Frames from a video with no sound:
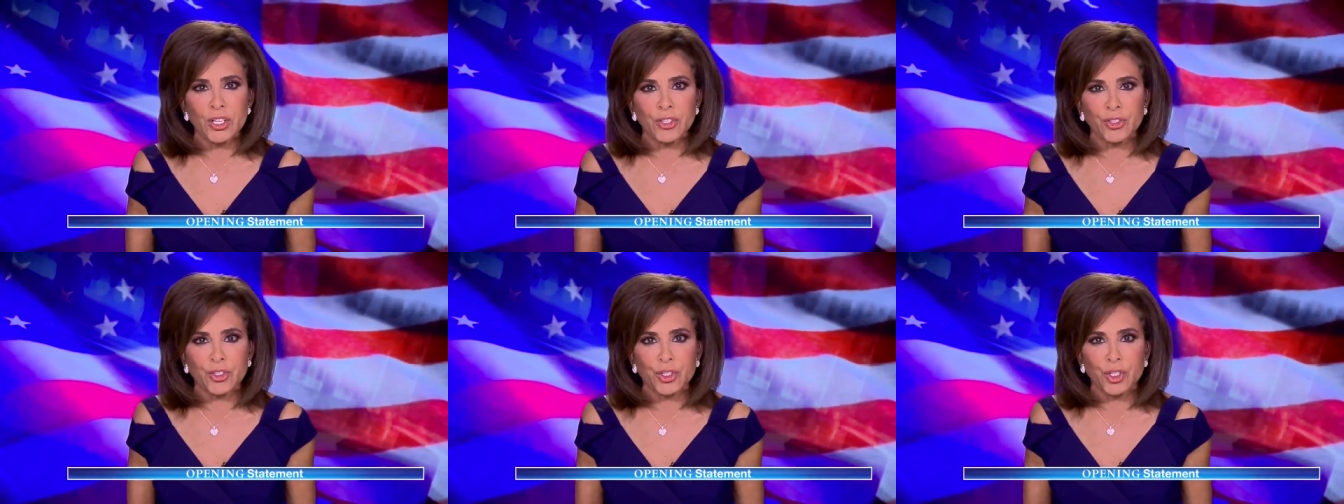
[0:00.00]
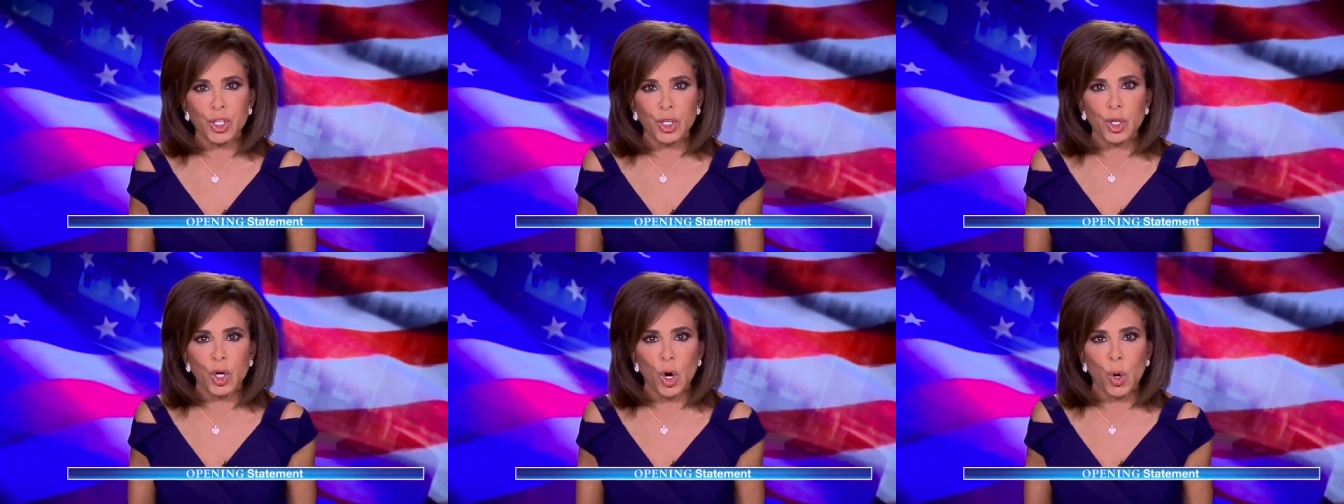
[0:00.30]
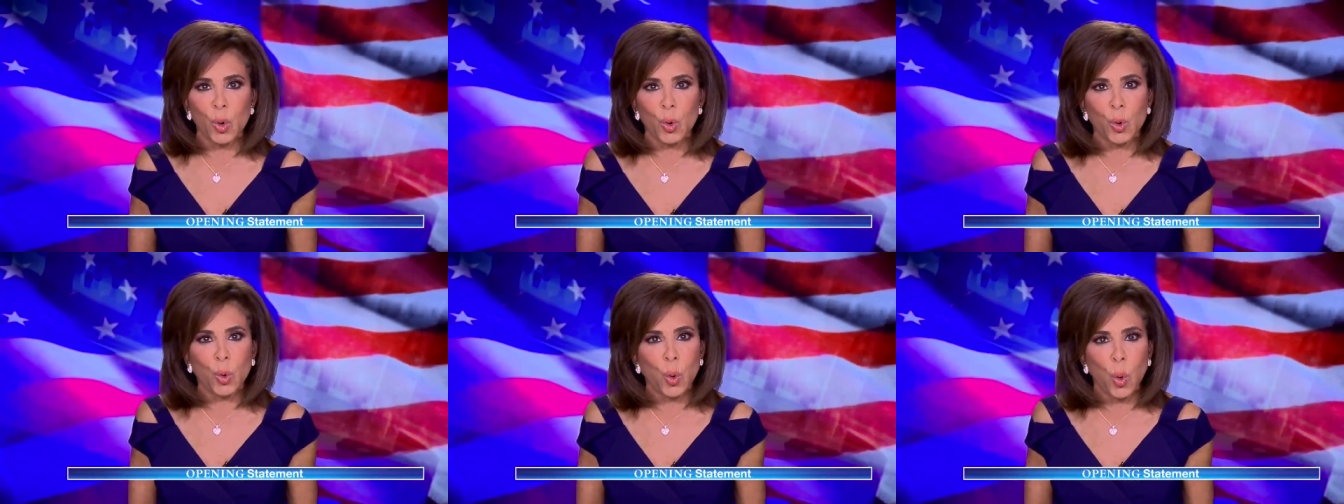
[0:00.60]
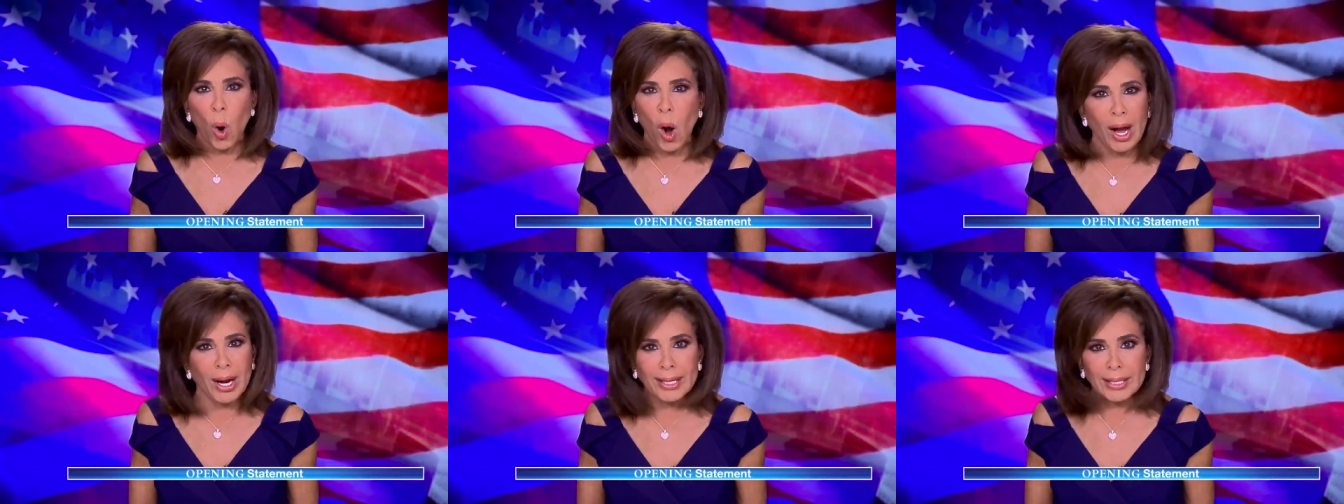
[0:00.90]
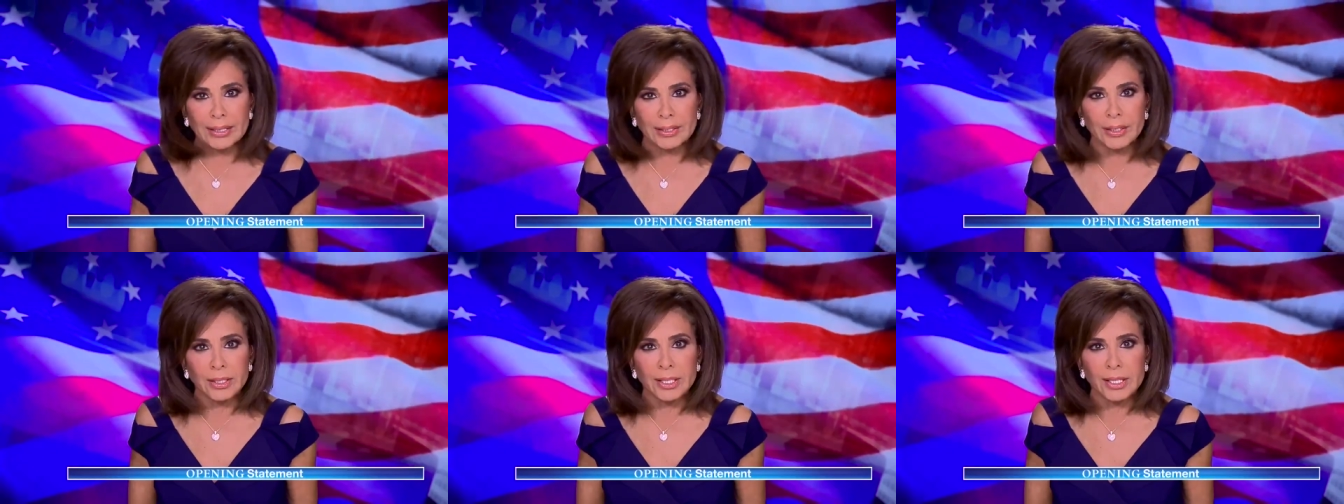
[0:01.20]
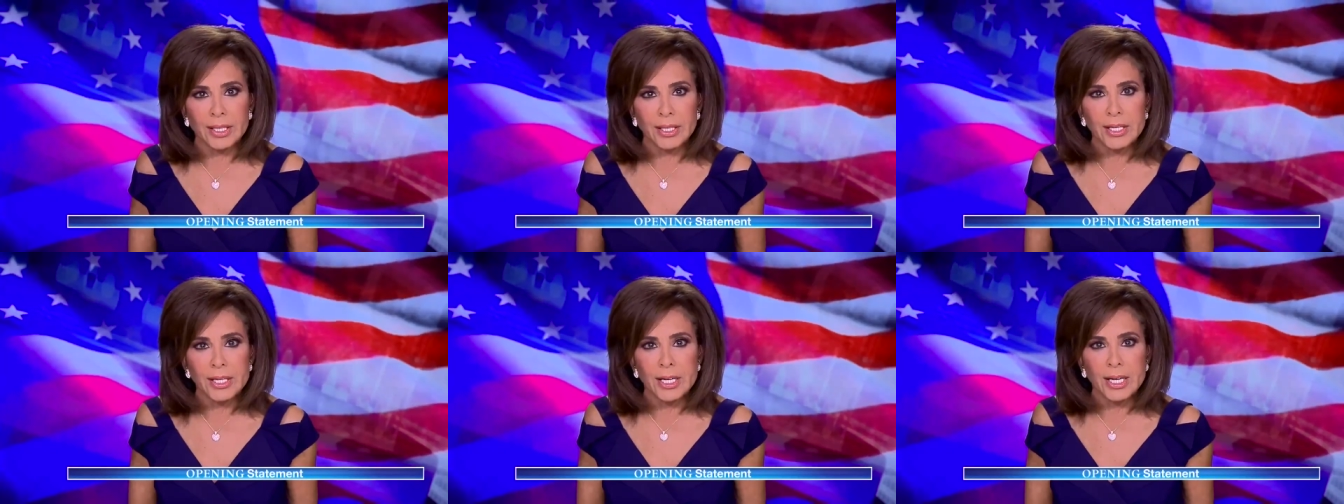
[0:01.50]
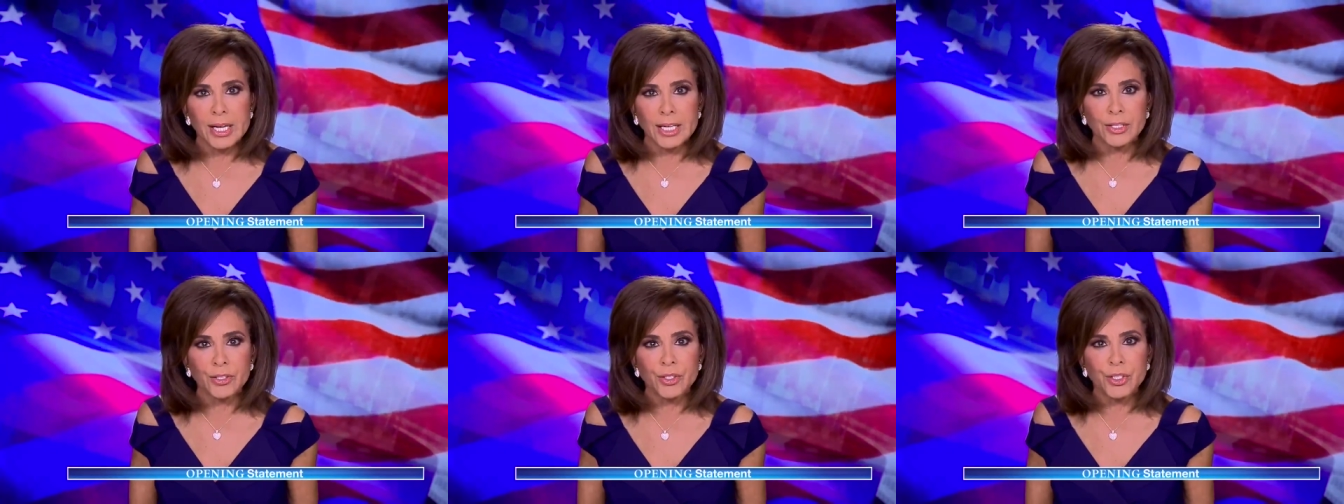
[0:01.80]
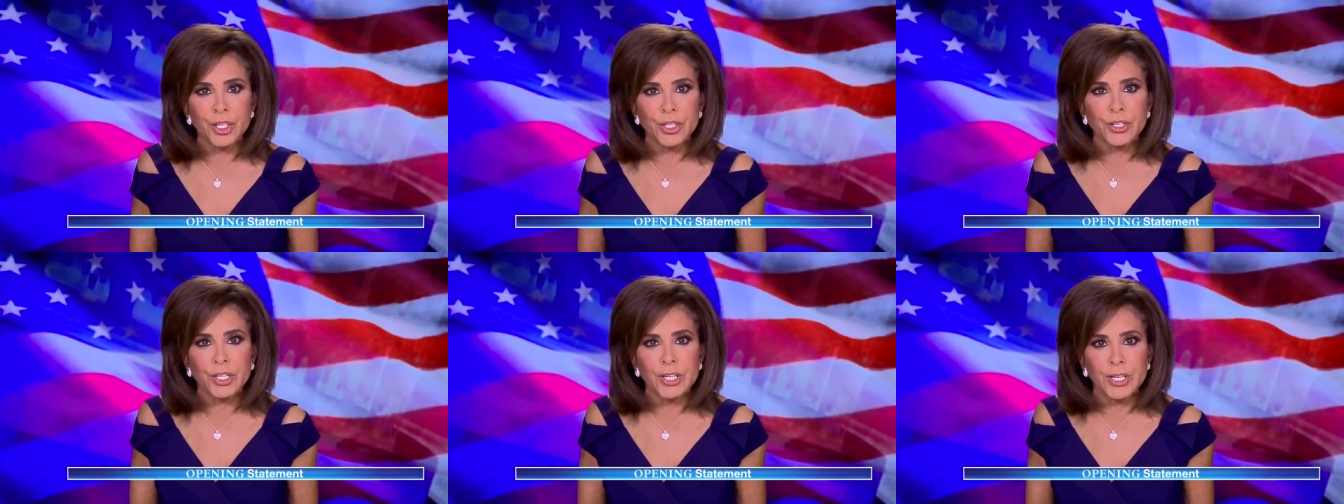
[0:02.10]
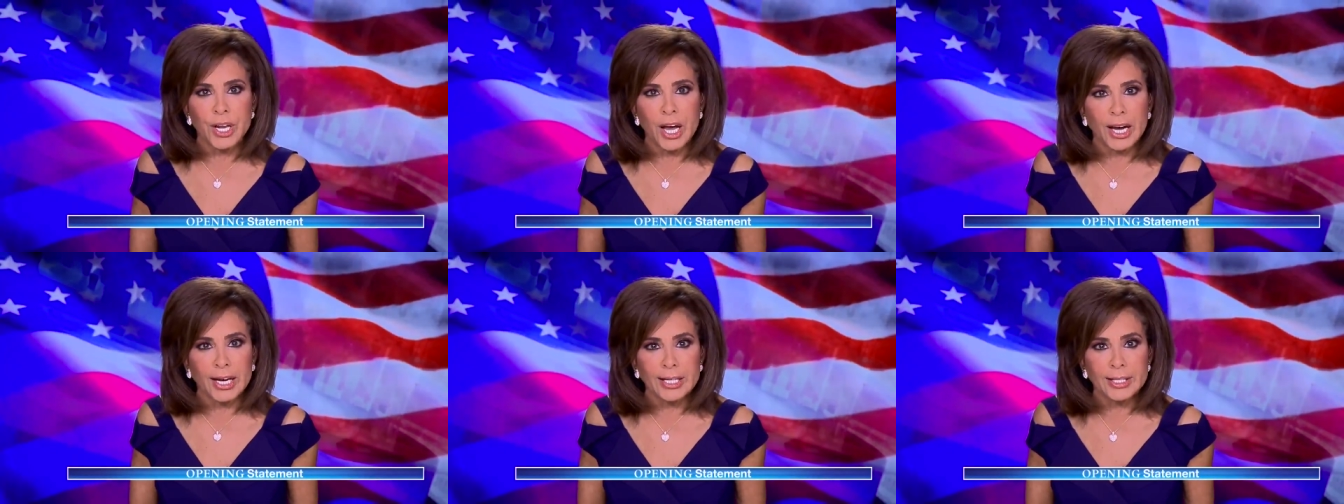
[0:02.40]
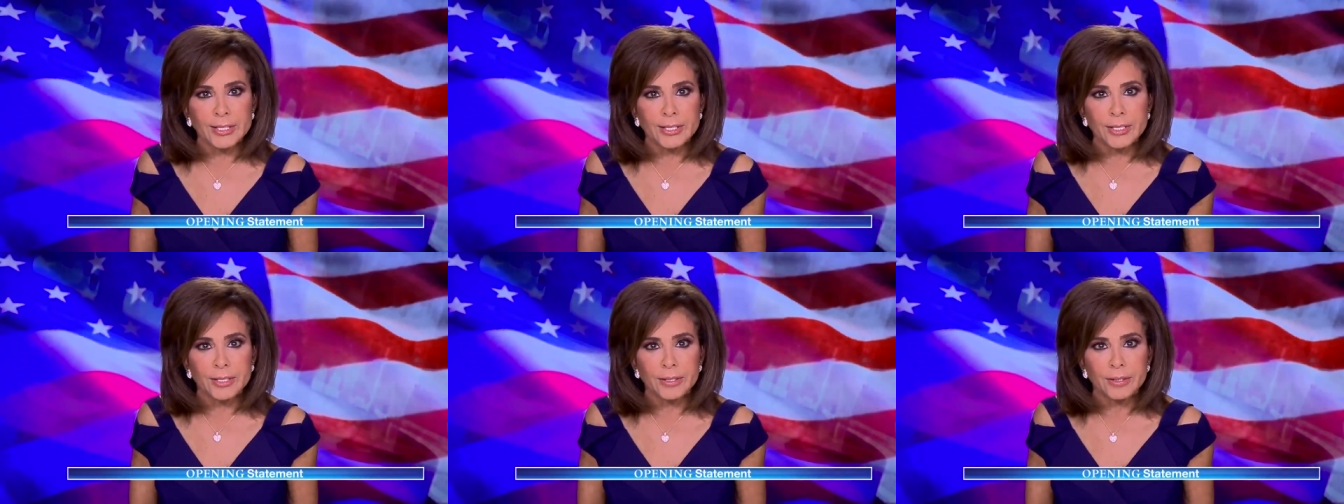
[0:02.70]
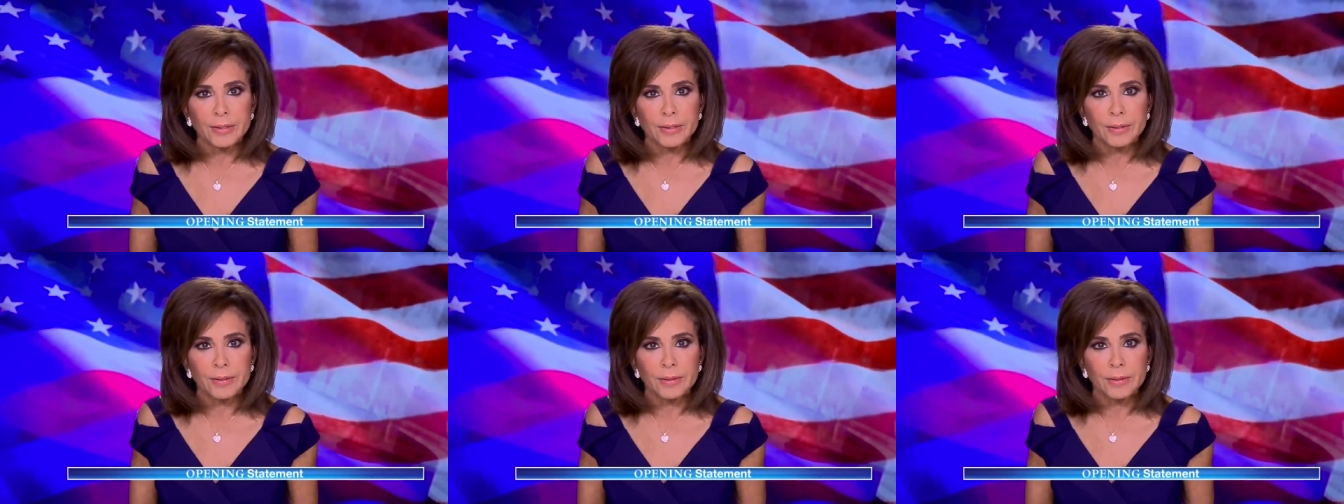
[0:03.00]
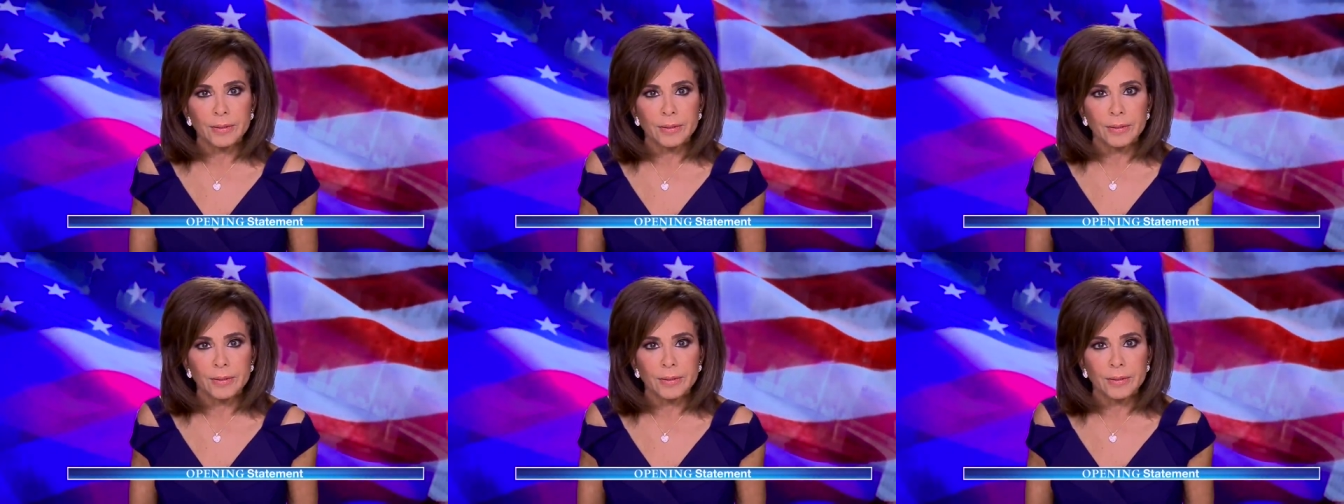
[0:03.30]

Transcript: us to go quietly into the night.